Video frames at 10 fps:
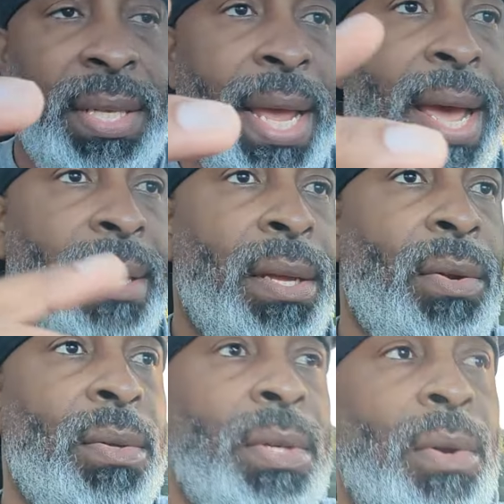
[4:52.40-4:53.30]
they had
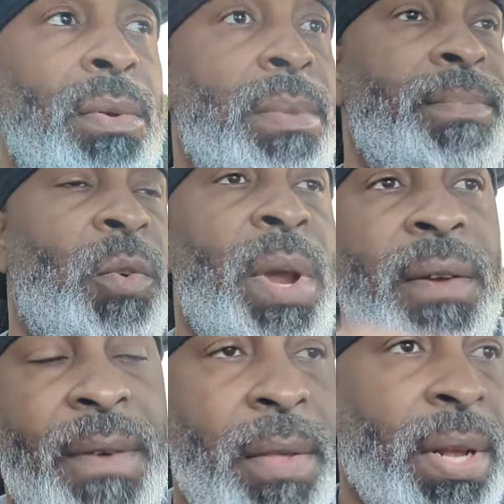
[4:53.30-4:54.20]
little,
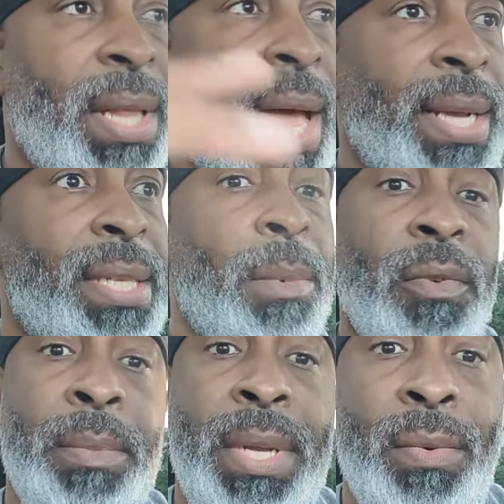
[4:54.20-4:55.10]
grandfather clocks. Some of
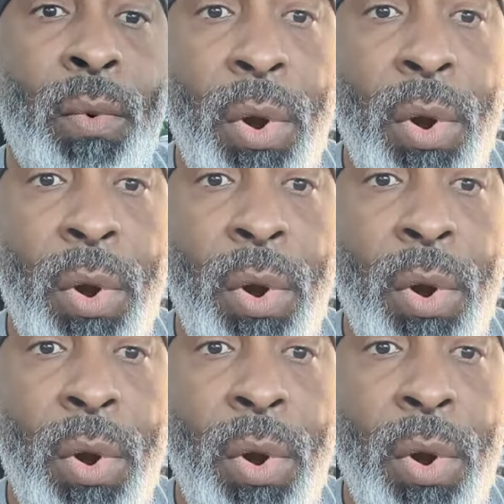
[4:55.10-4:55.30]
them didn't